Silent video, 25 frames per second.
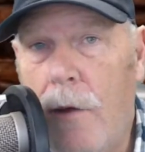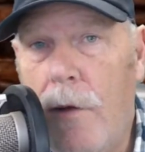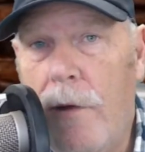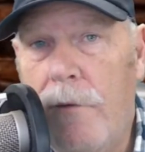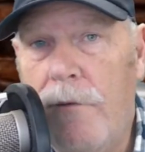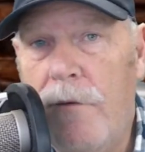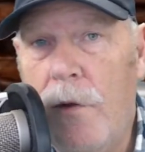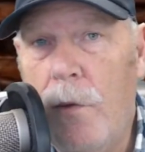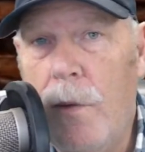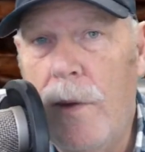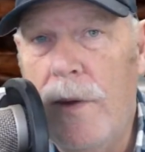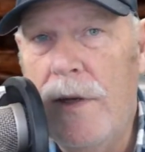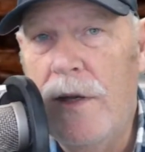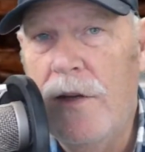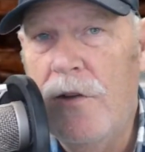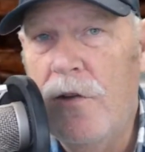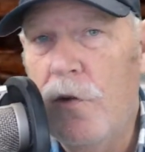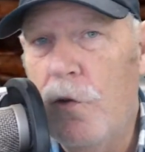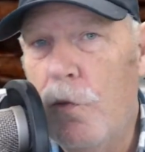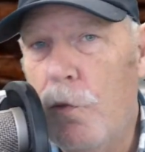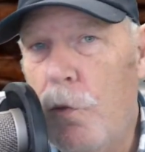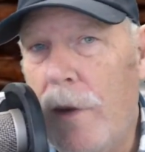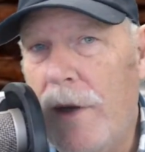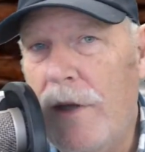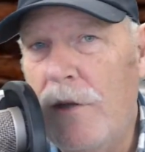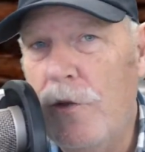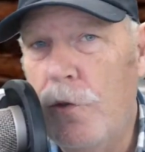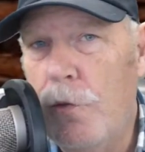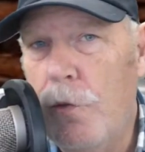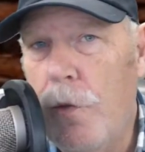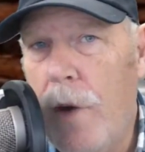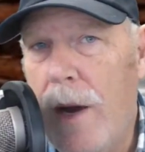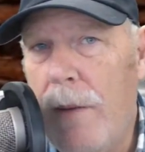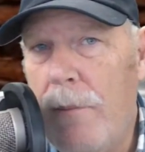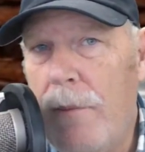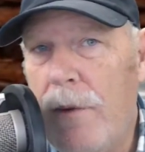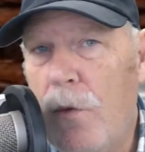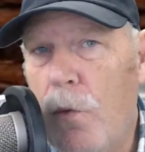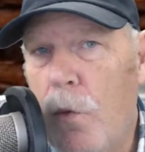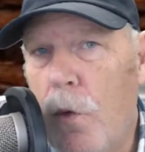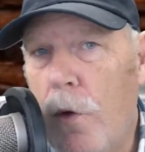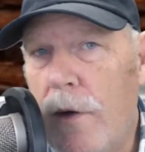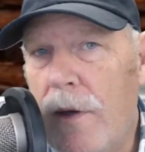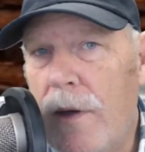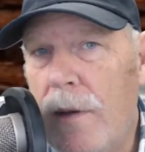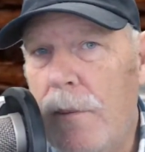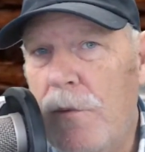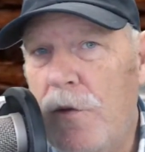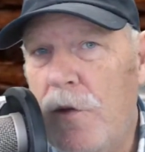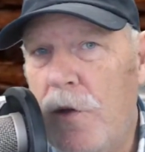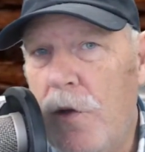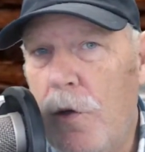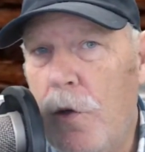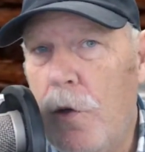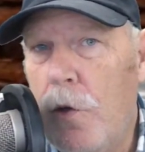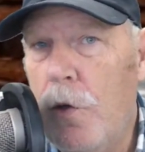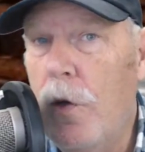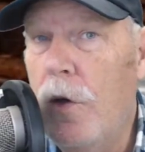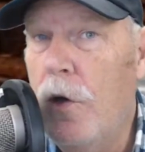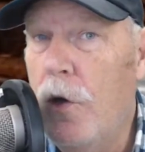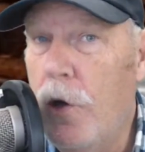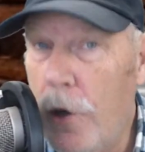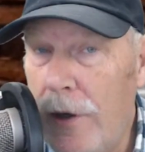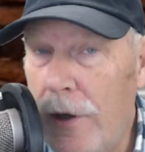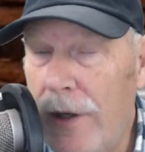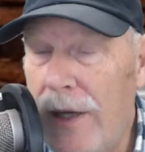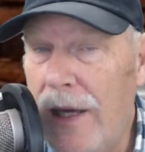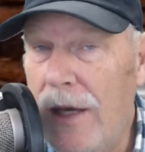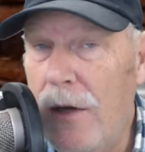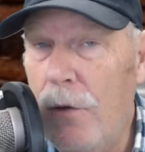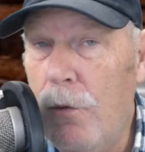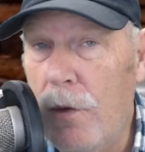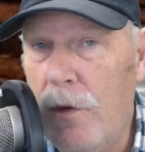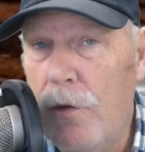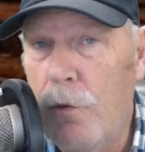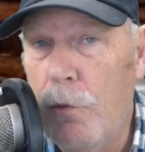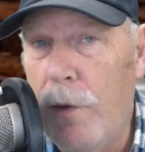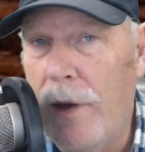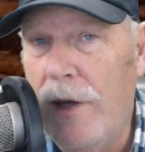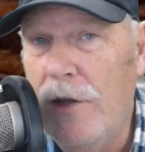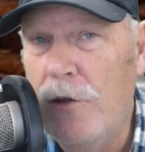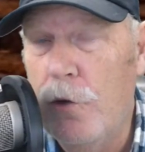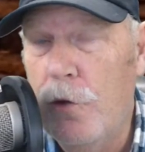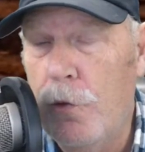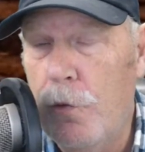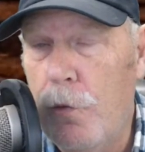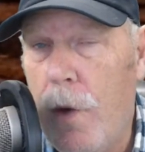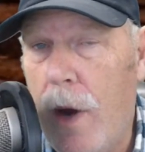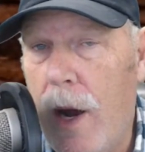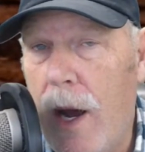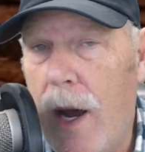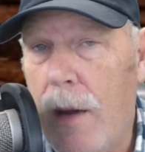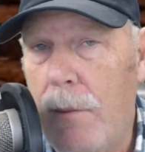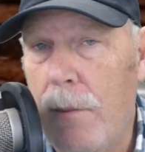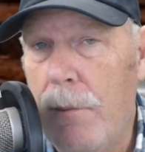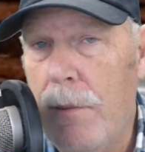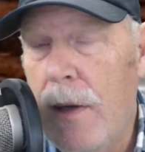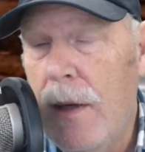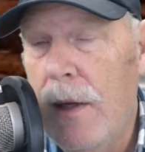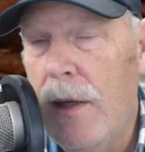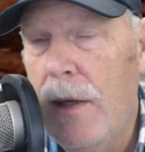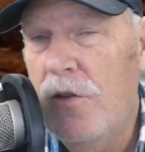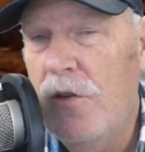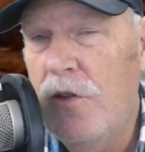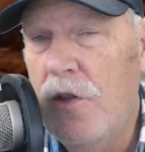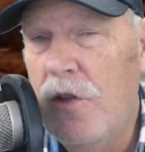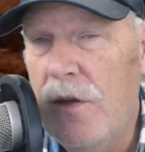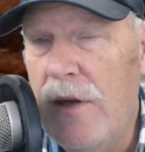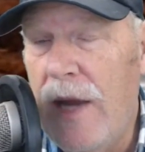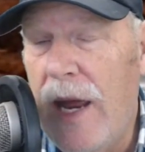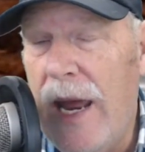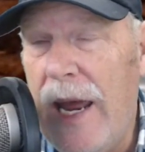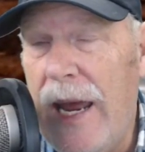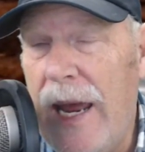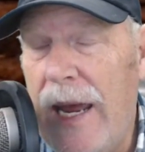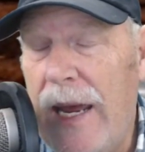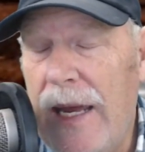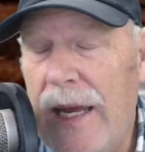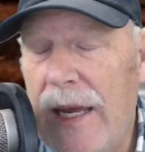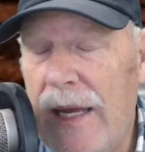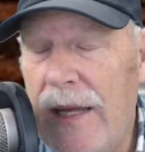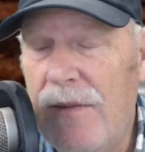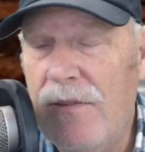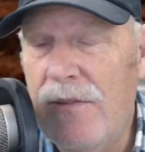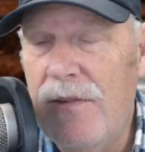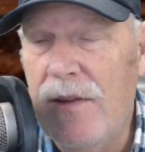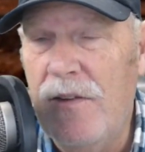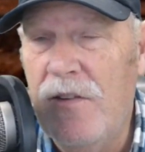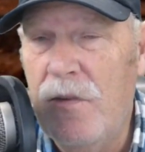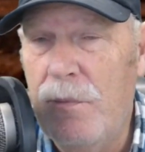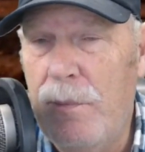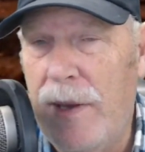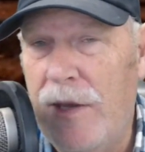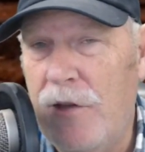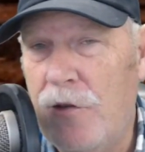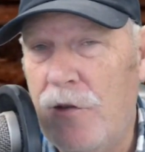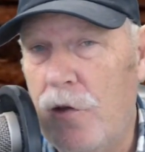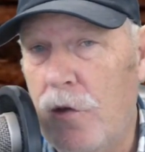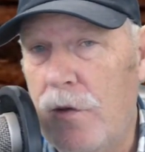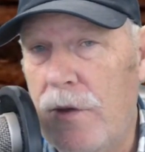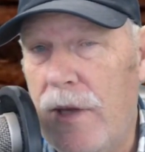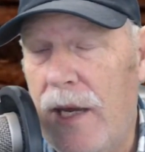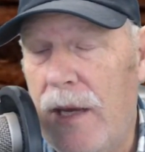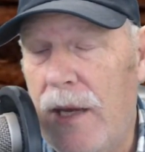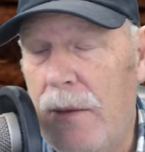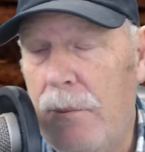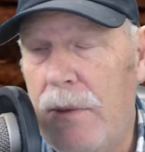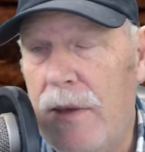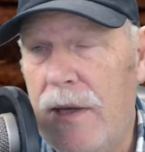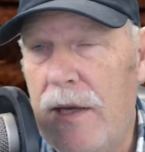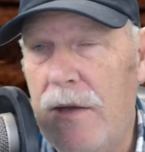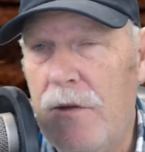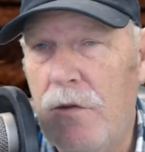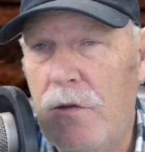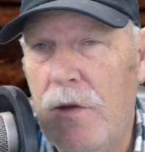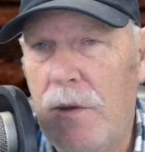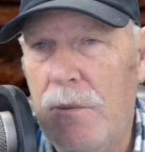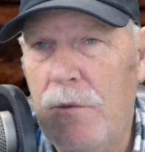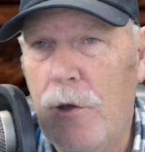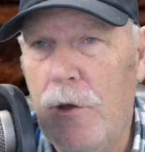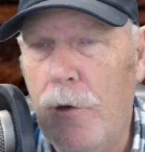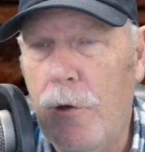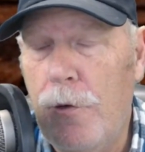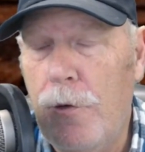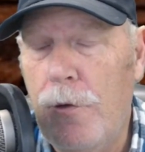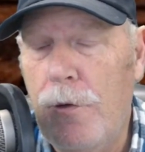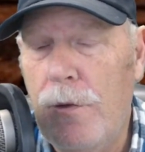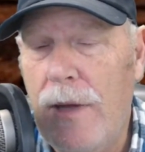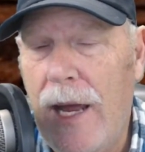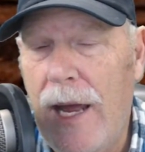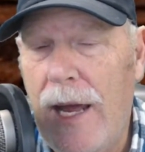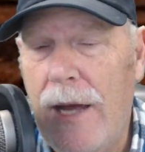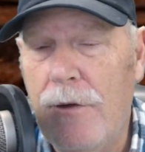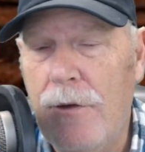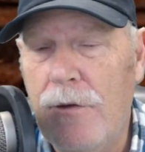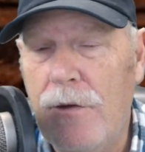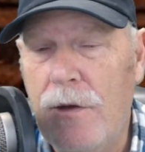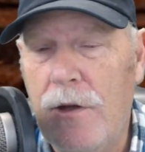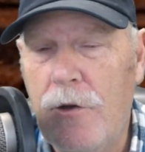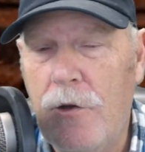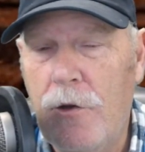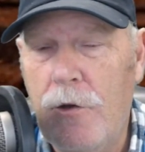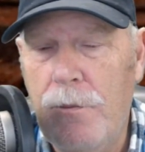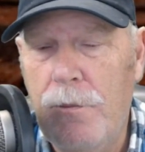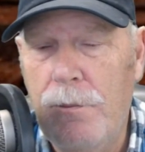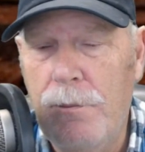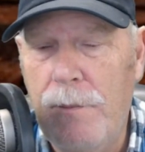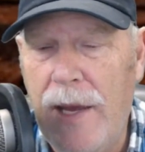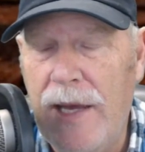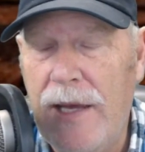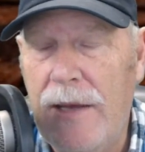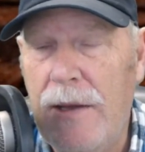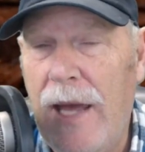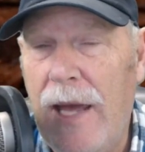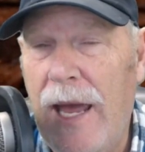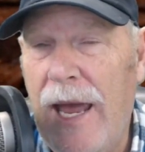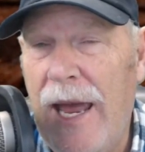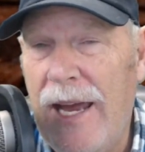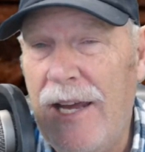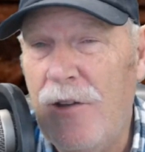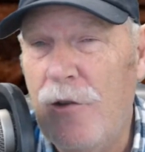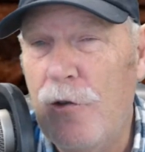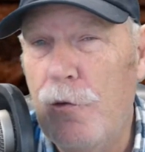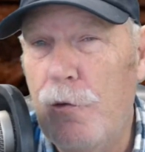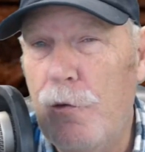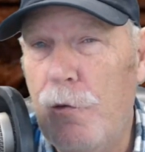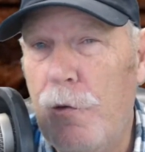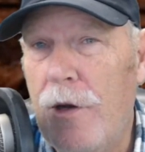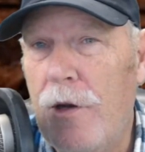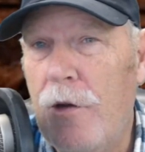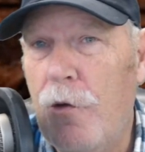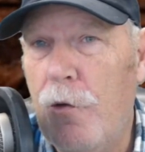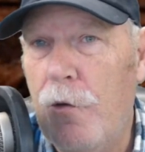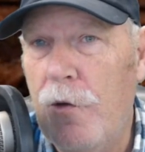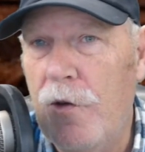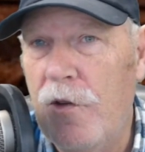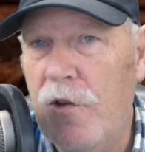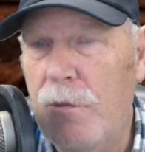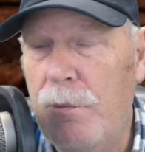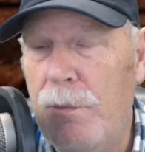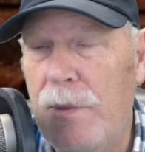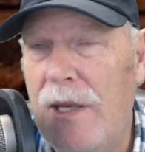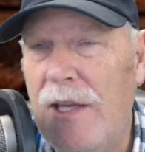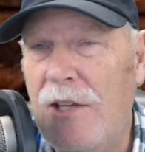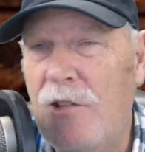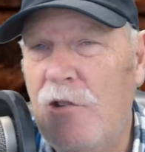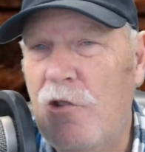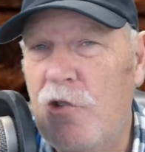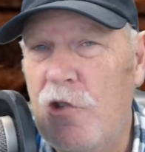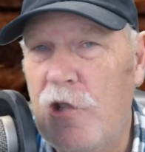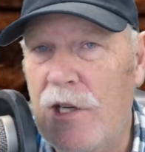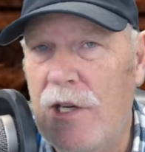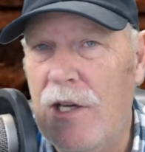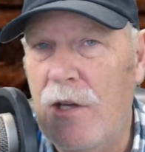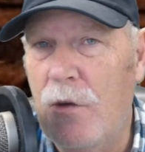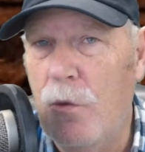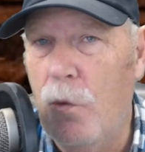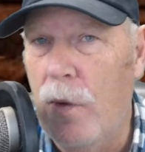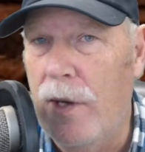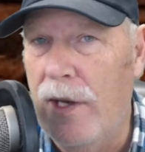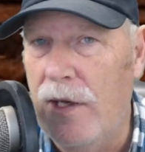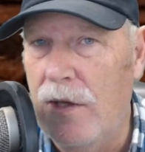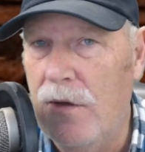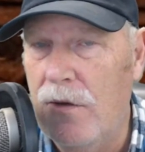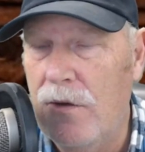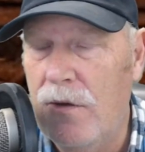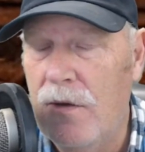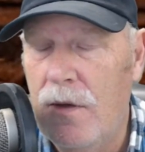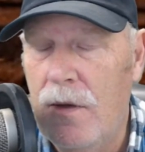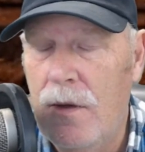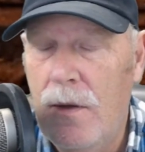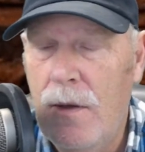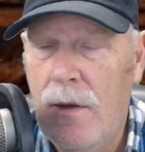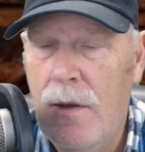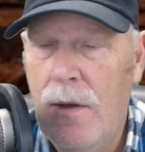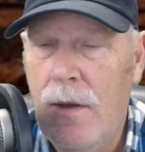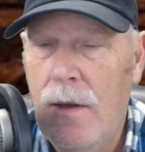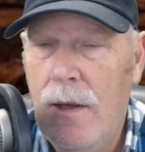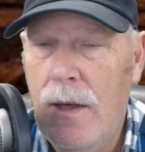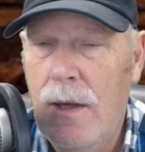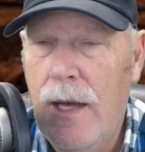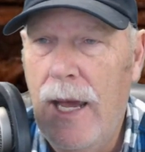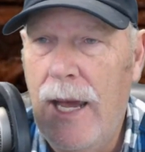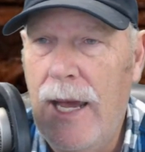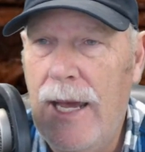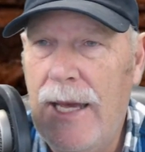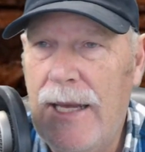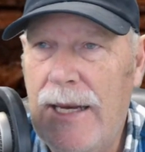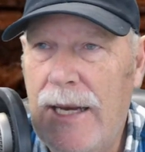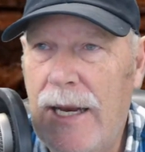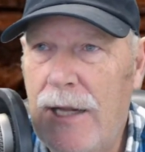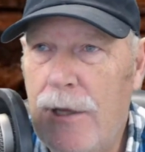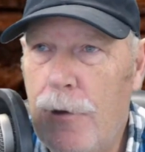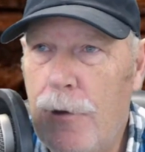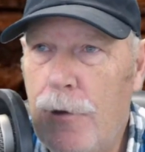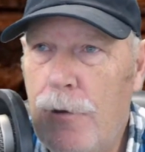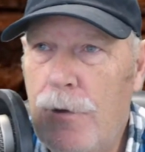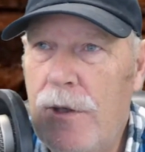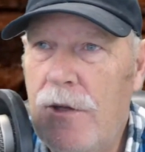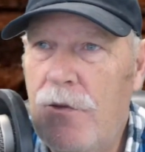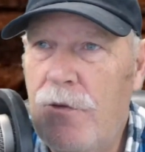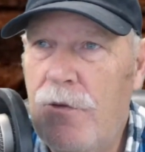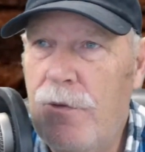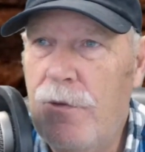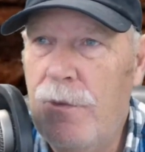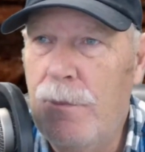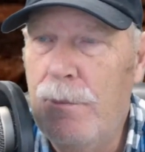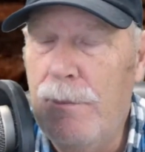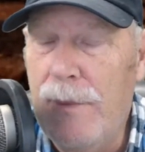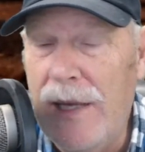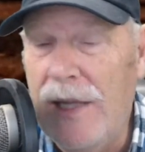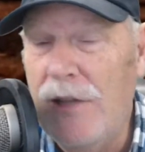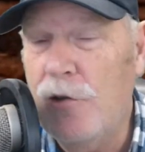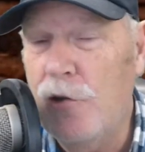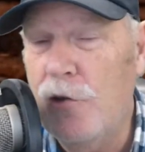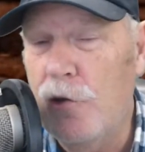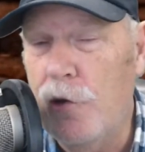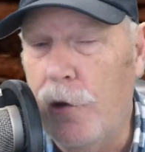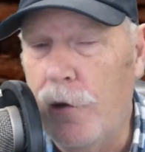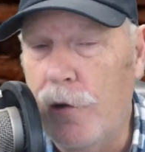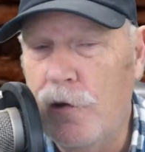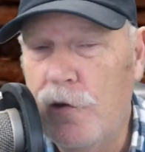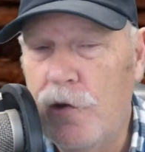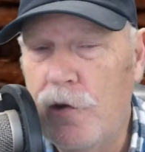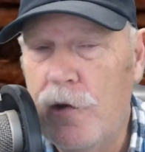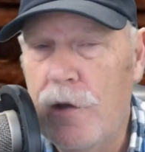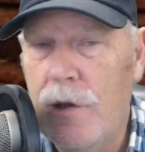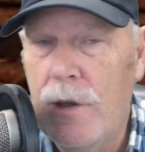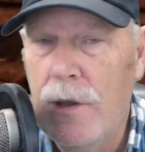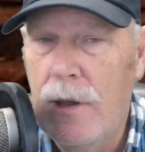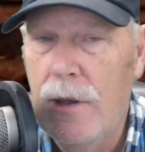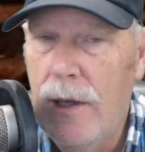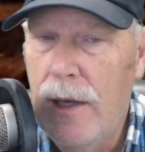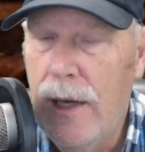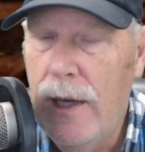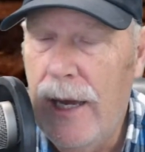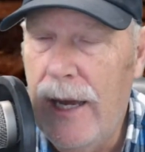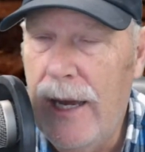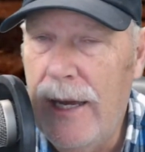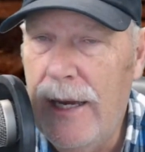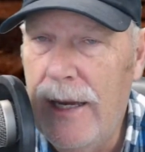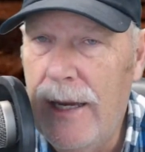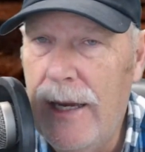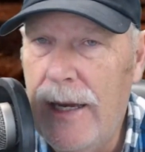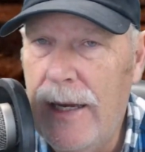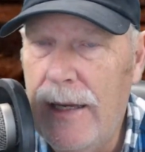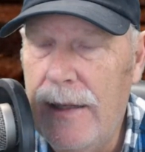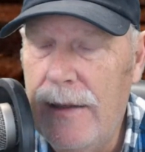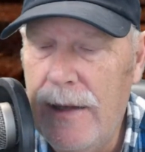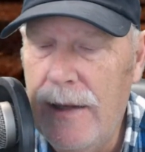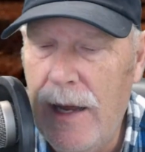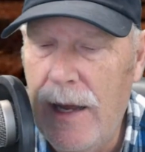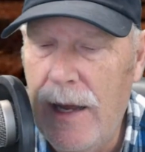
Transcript: everyone, this is Ranger Rob and welcome to Cooking with Ranger Rob. Today is a special day because I've learned how to make extra crispy chicken wings. And I learned this from Meat Church. And